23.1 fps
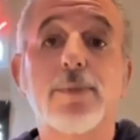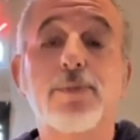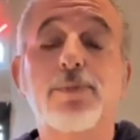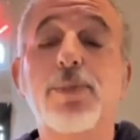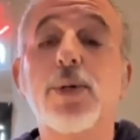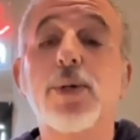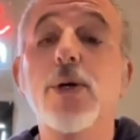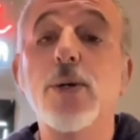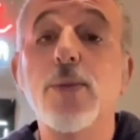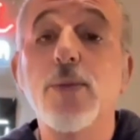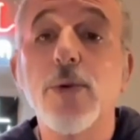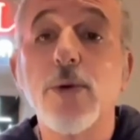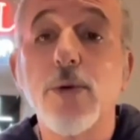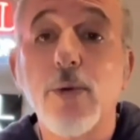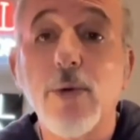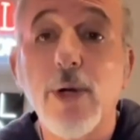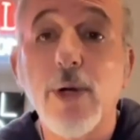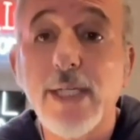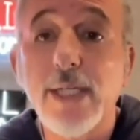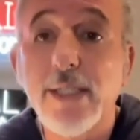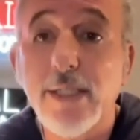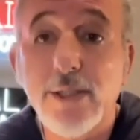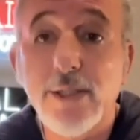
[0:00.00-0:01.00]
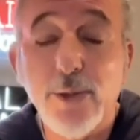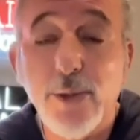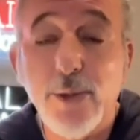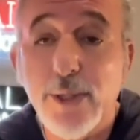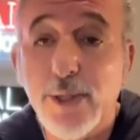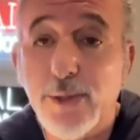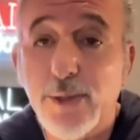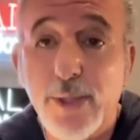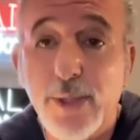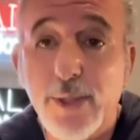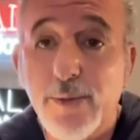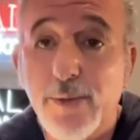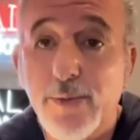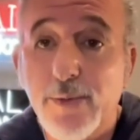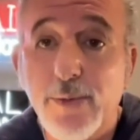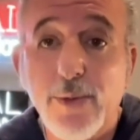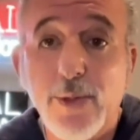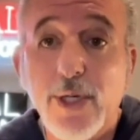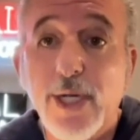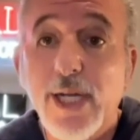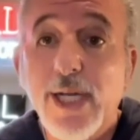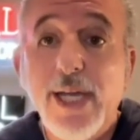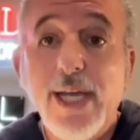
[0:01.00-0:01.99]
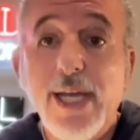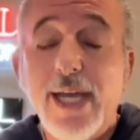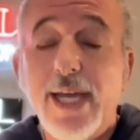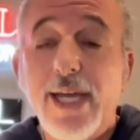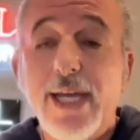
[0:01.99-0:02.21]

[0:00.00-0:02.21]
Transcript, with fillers: and boom, we're right into twenty twenty-four.